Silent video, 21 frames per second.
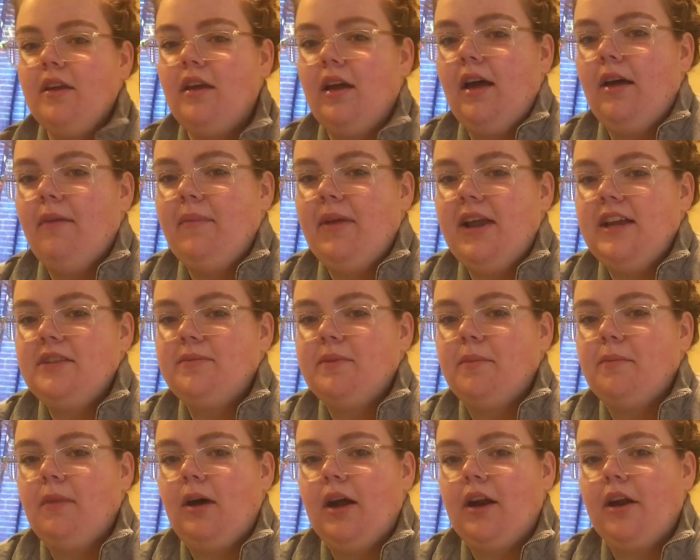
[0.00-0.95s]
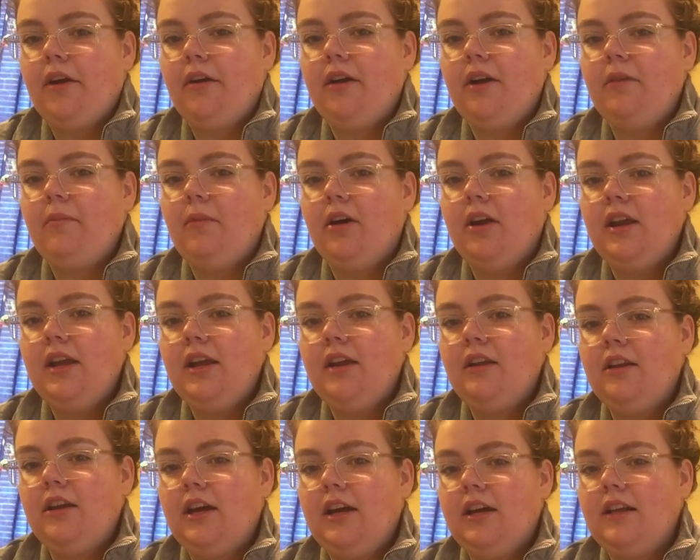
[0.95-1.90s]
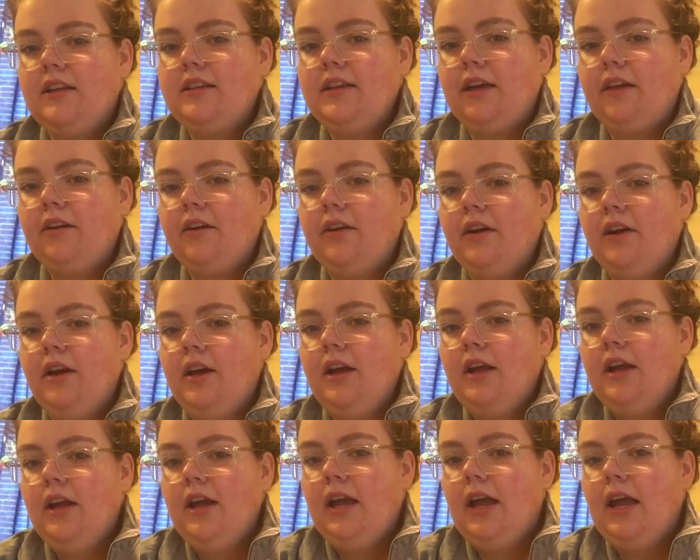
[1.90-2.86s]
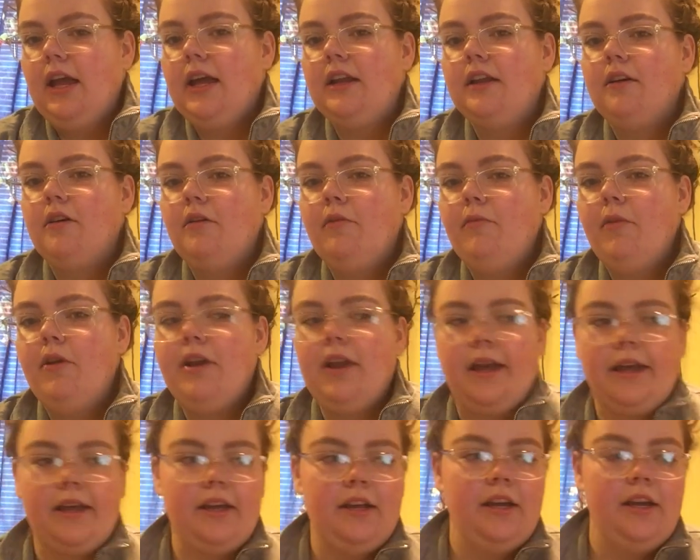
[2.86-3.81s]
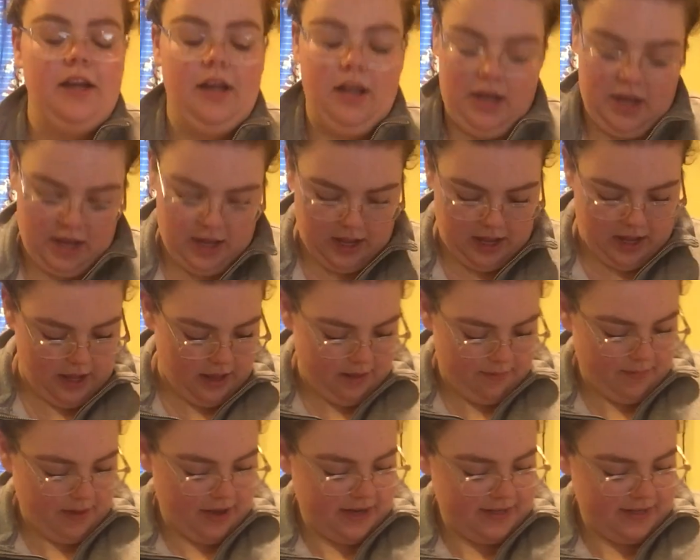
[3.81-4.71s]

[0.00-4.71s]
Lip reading: It has my monogram on it, Taylor and Martinek.